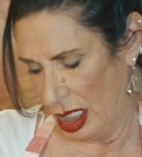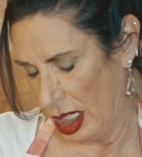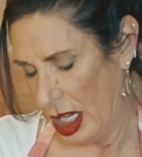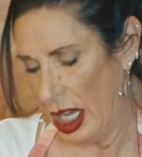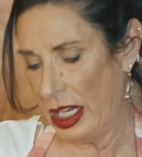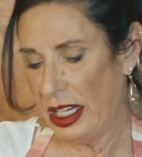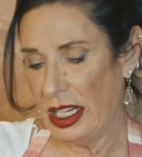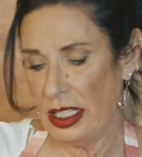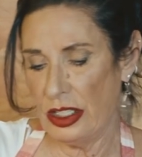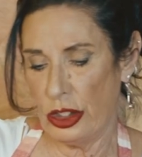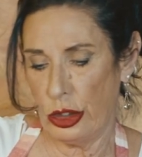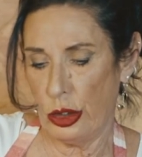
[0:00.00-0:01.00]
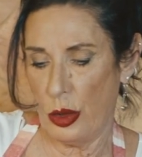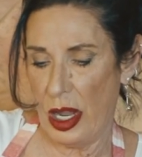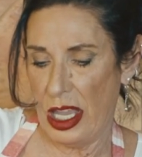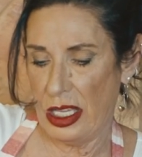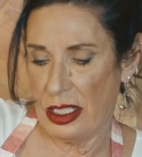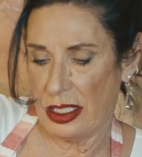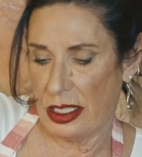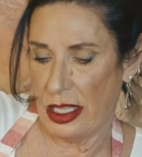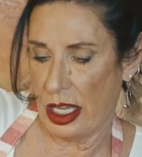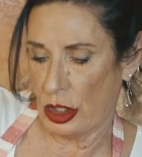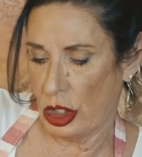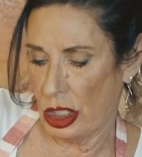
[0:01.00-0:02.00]
cut it into 8
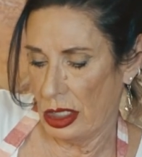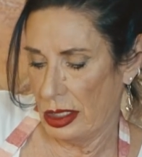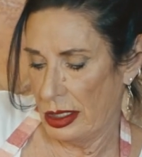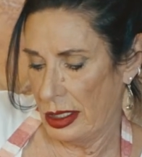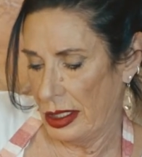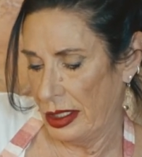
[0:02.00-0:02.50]
sections.